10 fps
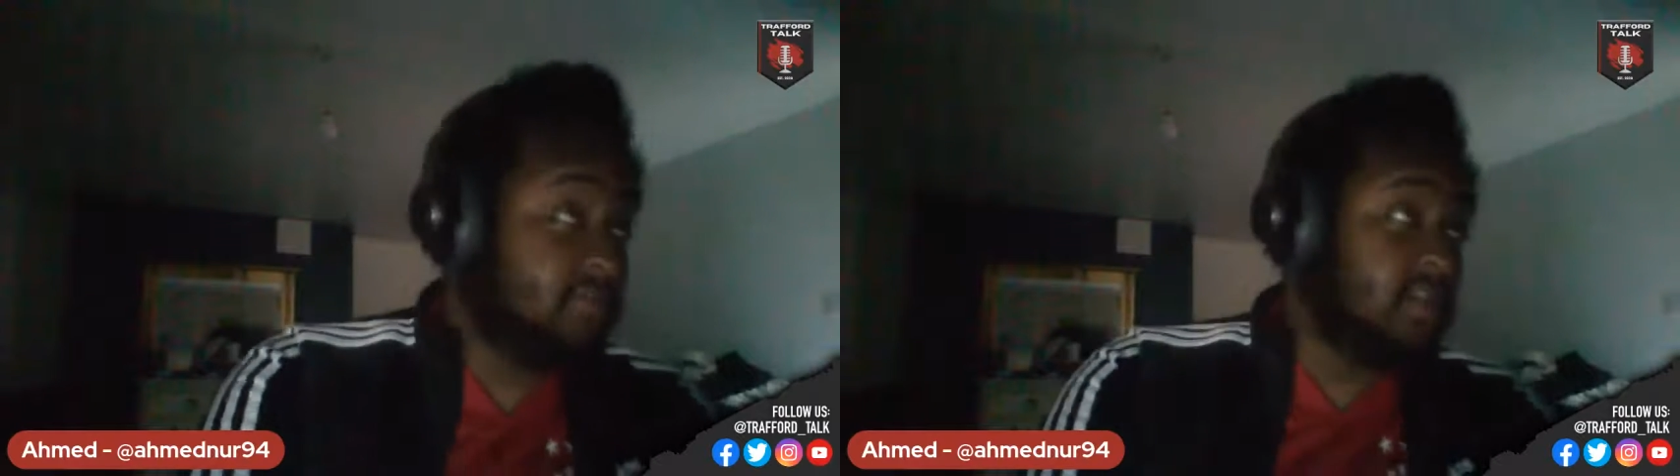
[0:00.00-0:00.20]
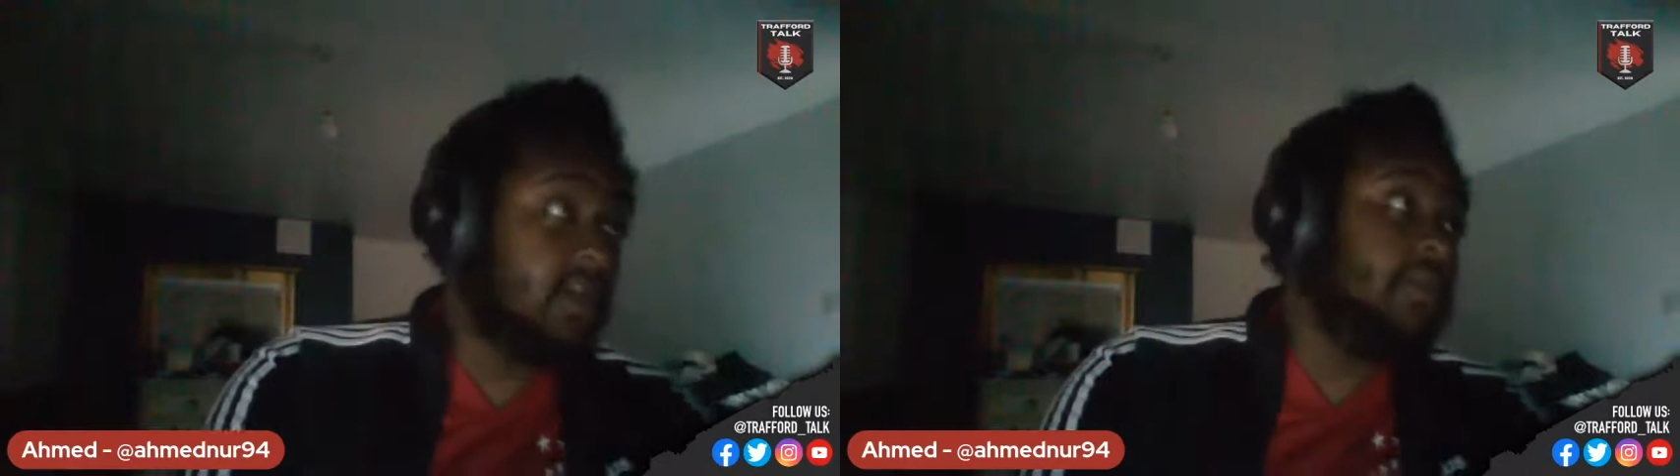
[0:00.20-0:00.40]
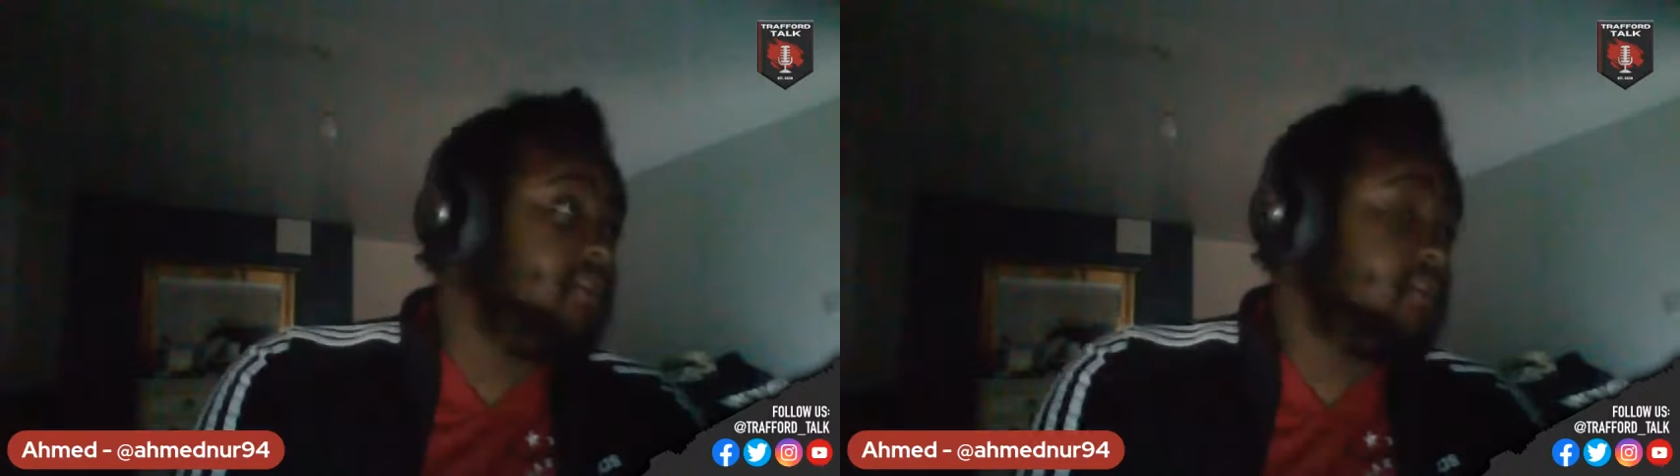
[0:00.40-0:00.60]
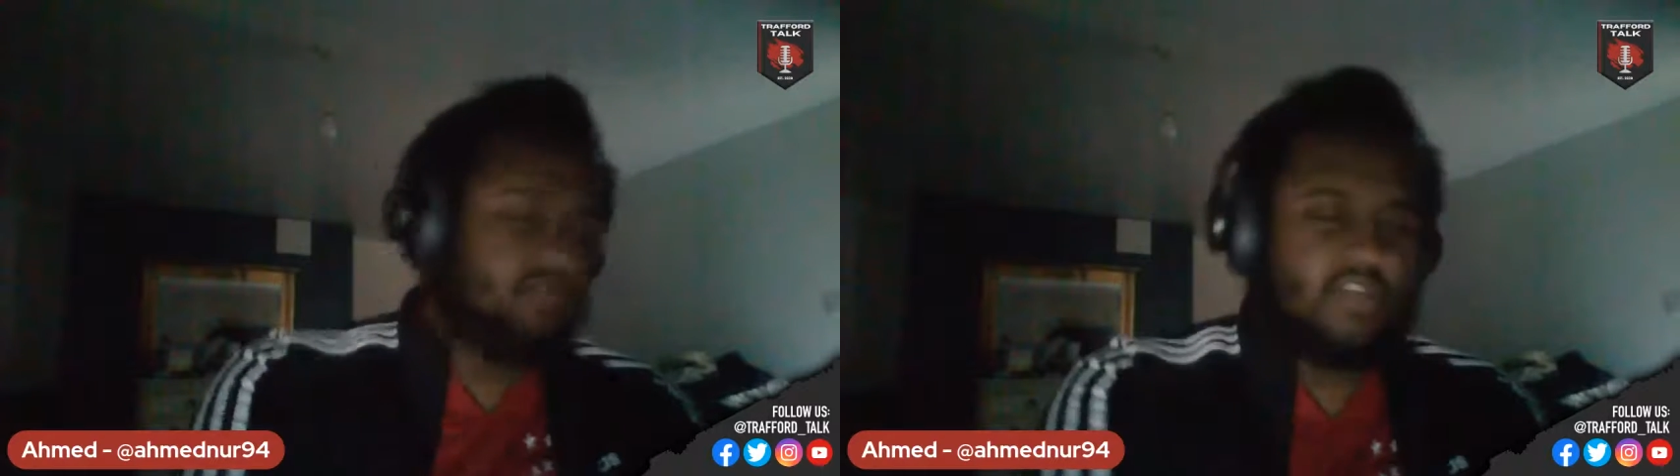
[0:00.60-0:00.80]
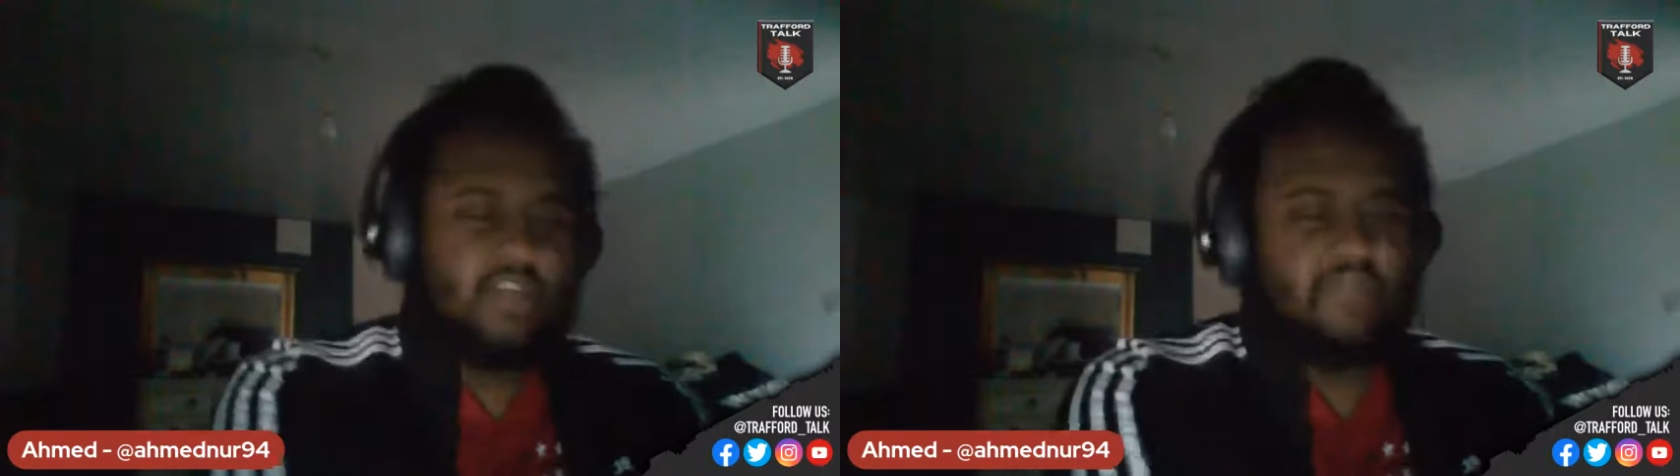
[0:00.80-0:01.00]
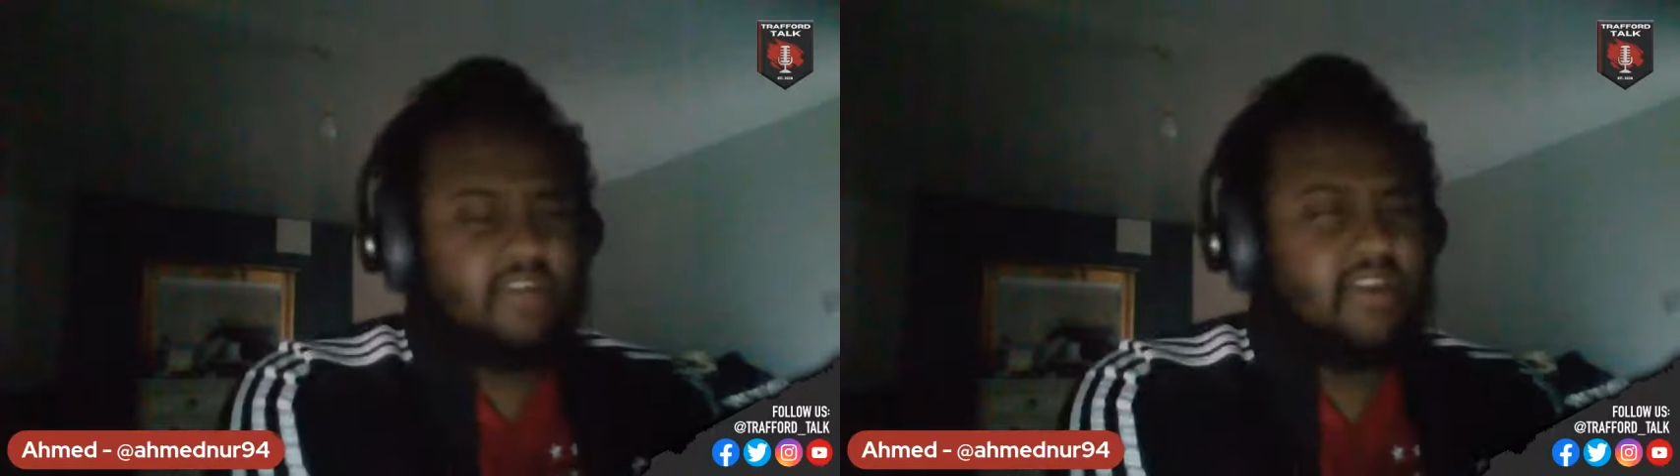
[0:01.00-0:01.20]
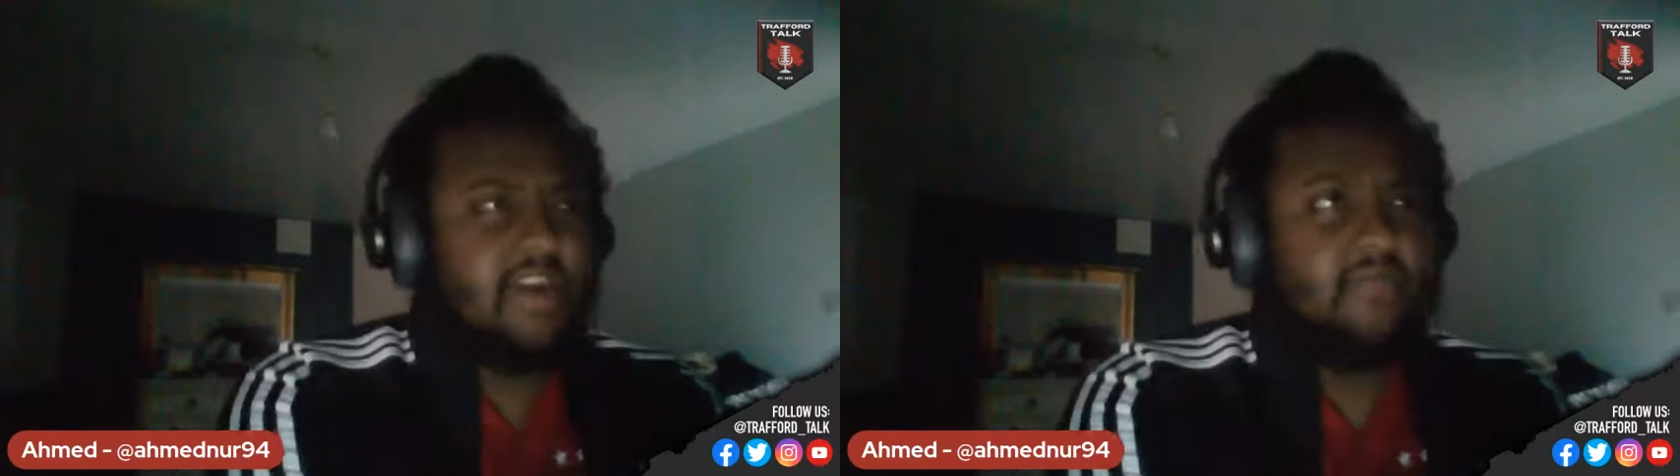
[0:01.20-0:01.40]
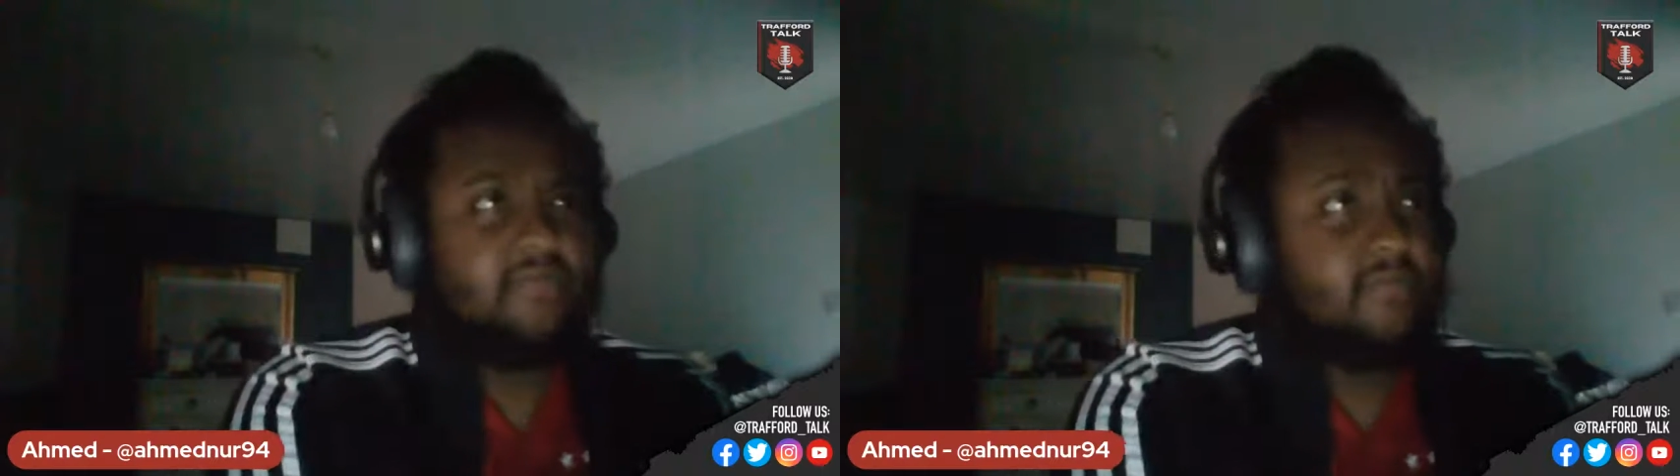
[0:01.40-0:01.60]
going to Old Trafford
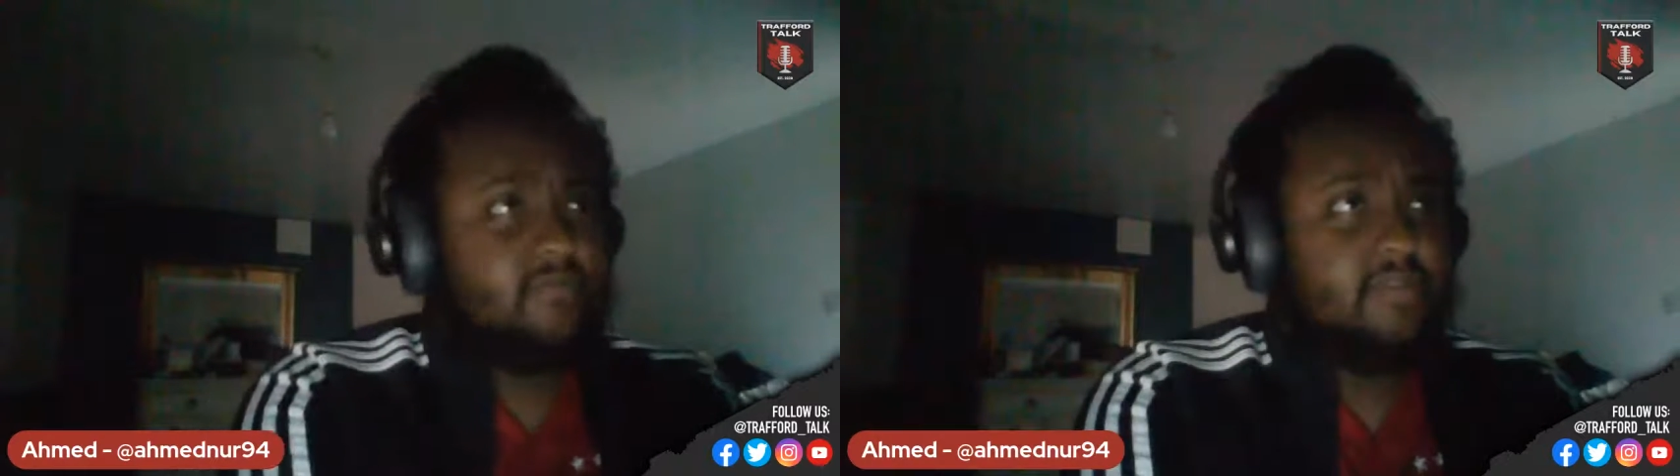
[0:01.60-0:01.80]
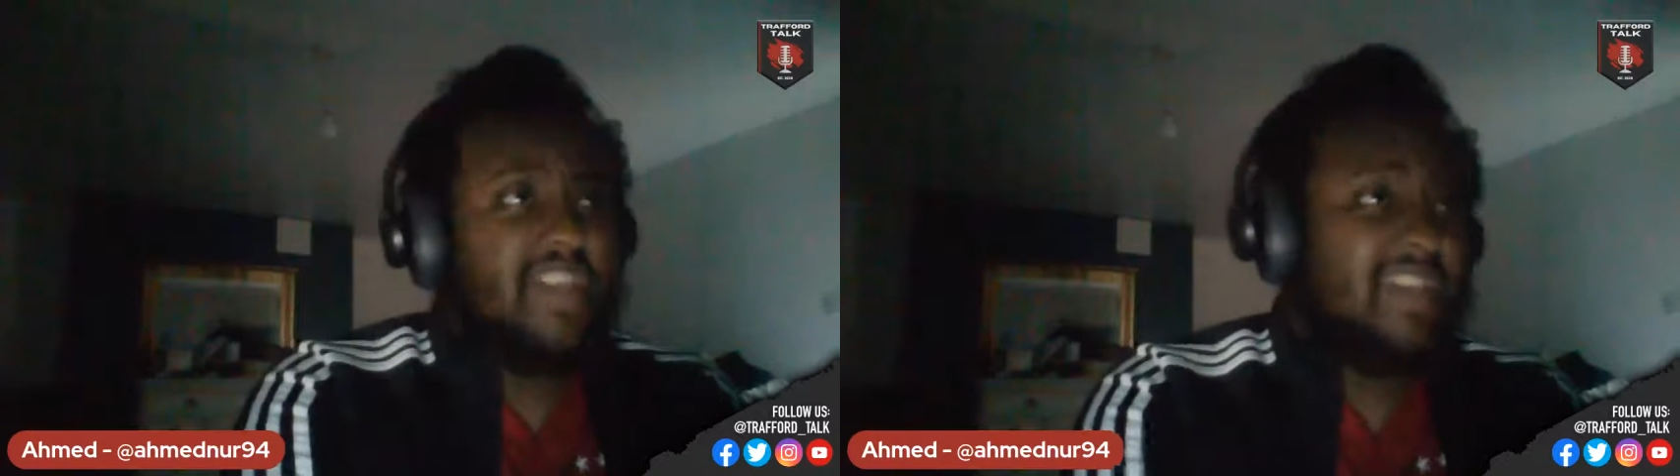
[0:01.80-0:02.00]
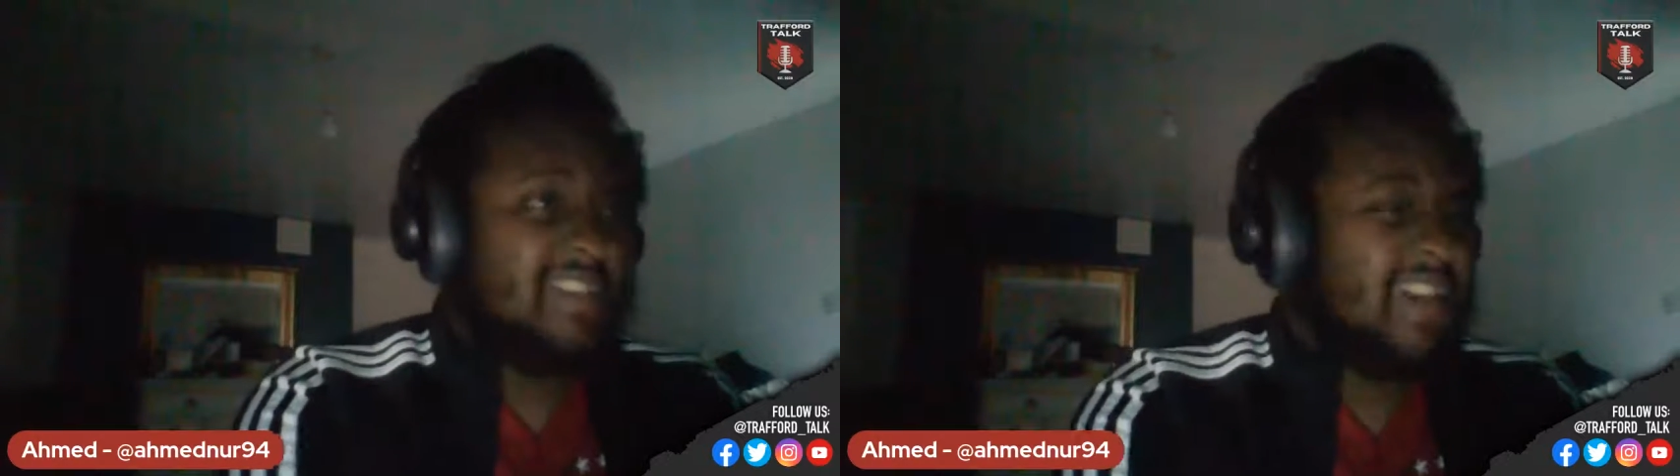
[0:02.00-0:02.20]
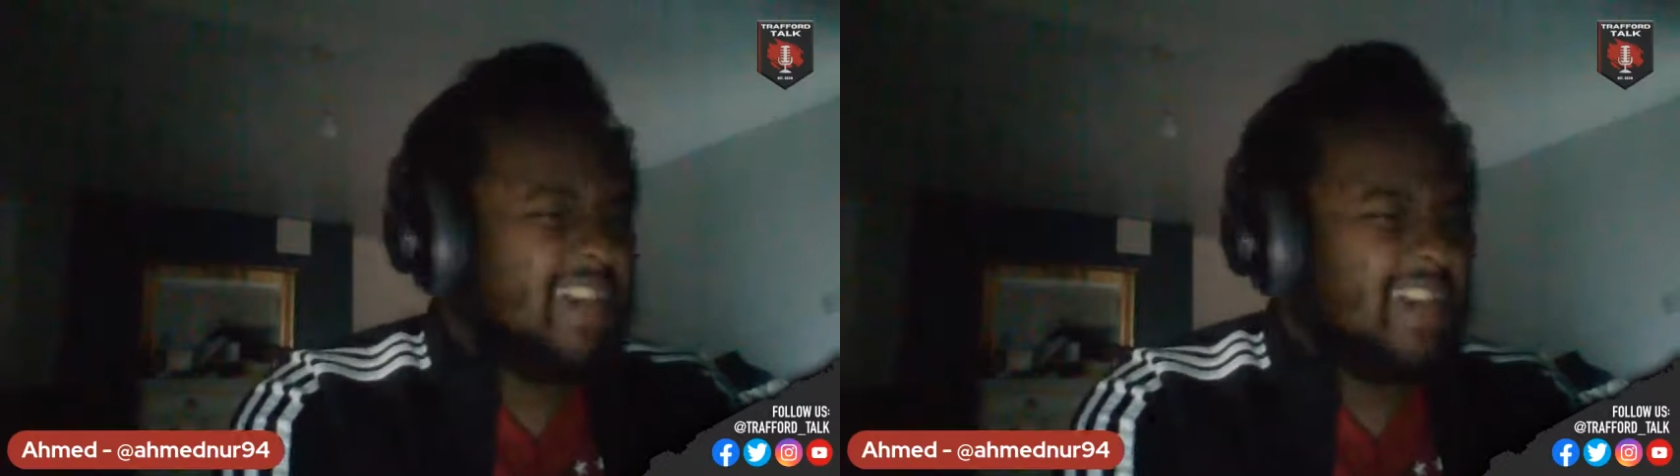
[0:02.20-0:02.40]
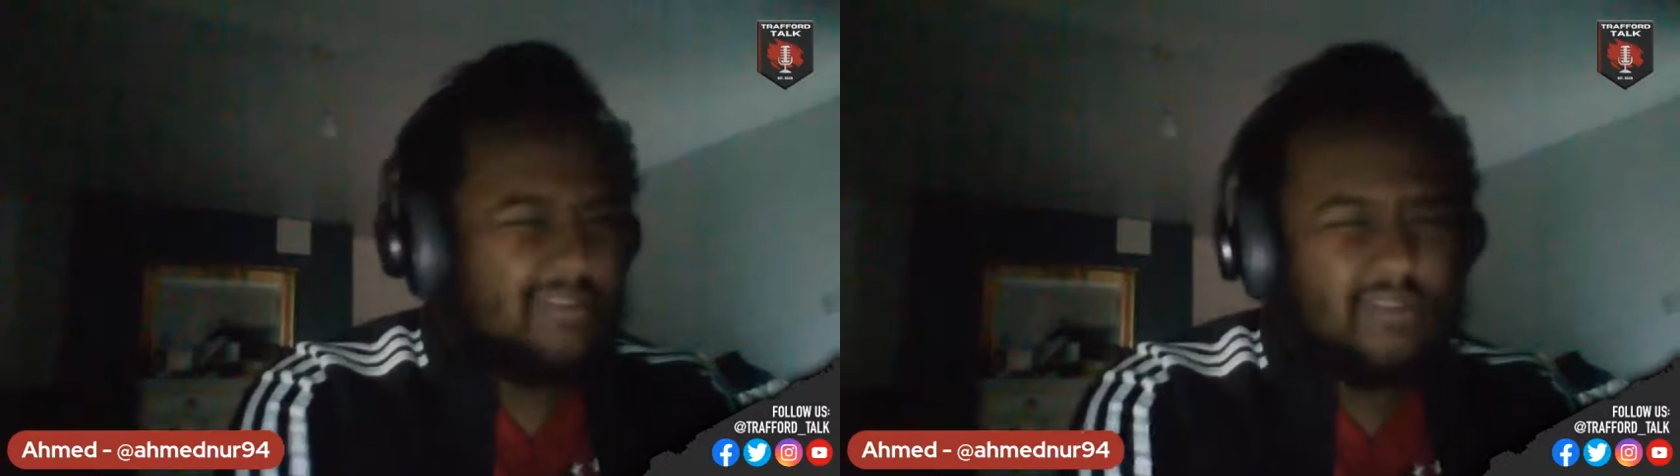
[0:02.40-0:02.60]
now for near a decade,